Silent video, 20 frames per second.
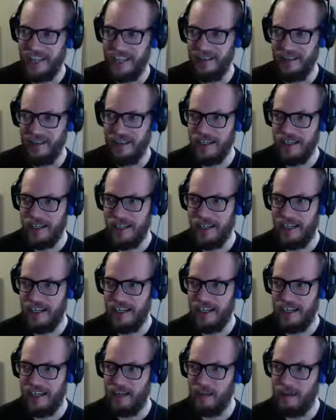
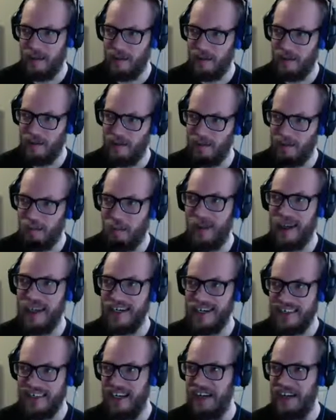man.
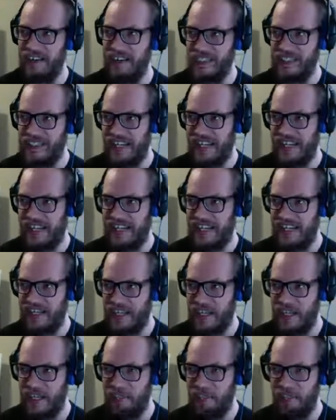Butter over sour
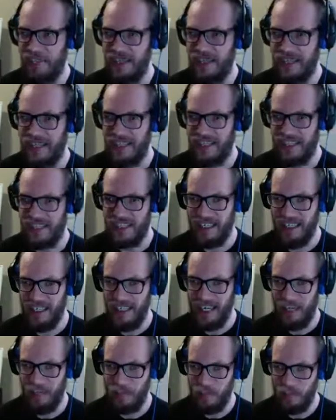cream, but
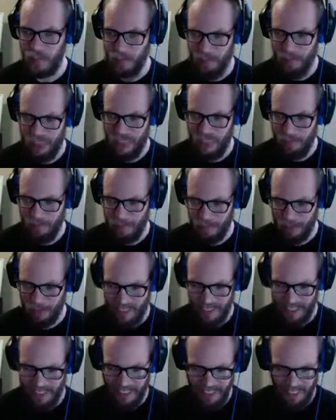I'm a pretty
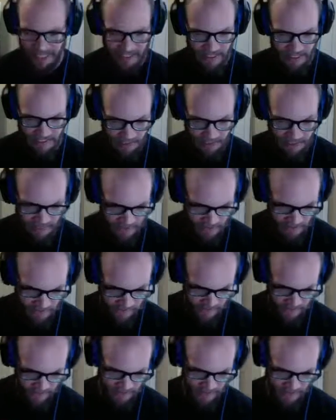plain
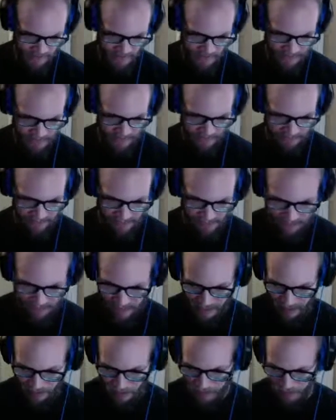dude when it
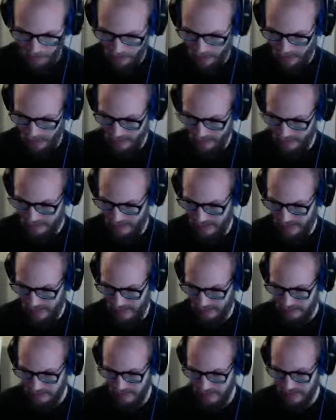comes to putting
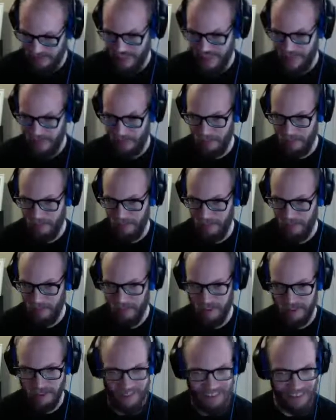stuff on top of something.